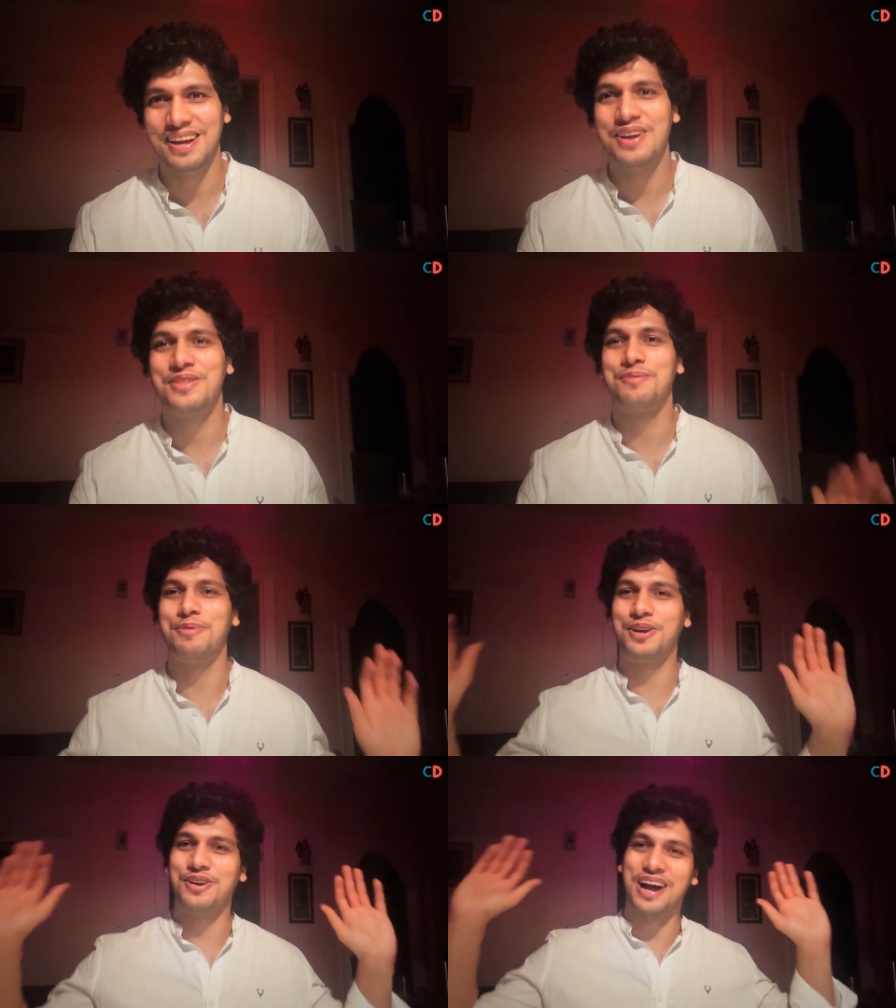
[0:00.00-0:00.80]
So
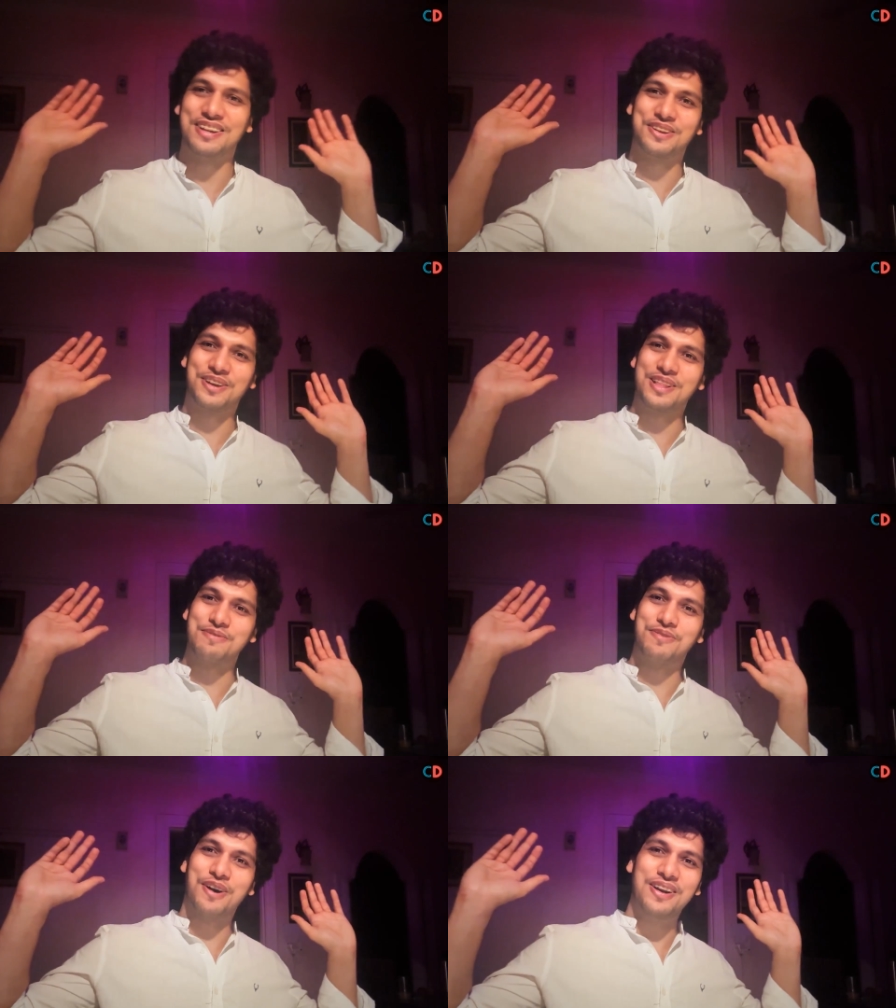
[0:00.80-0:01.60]
put your hands together
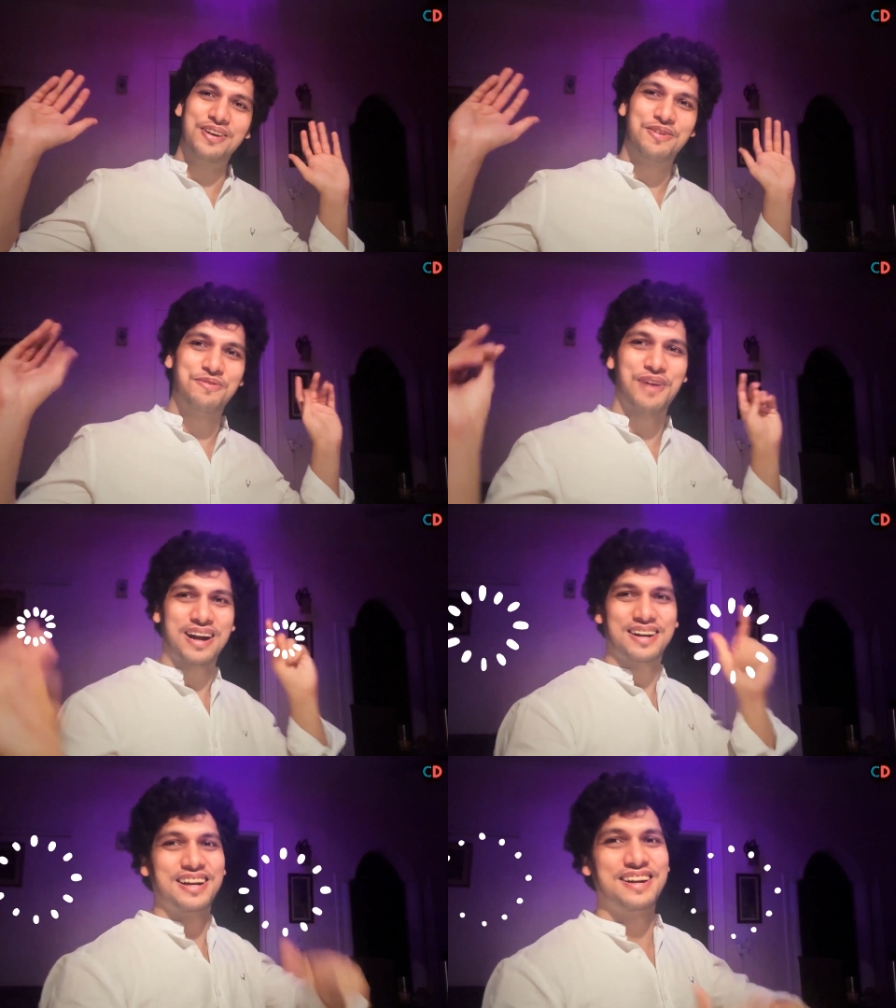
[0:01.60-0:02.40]
for
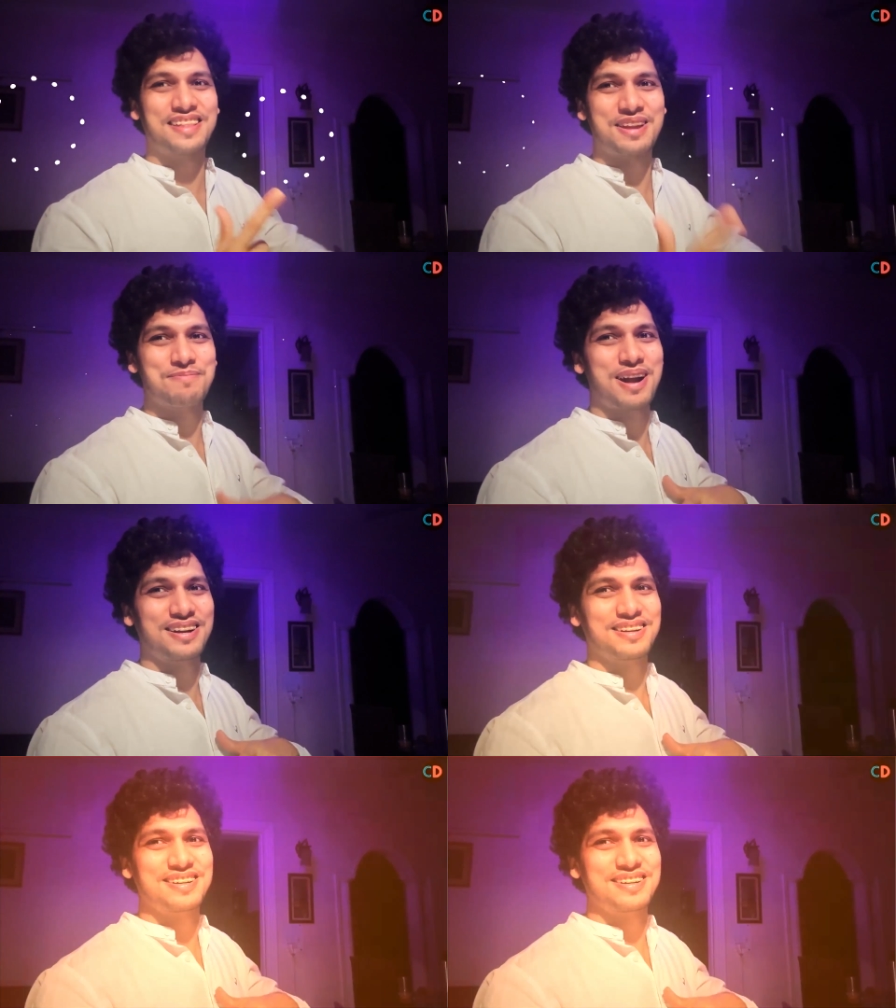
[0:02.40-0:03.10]
factory design pattern.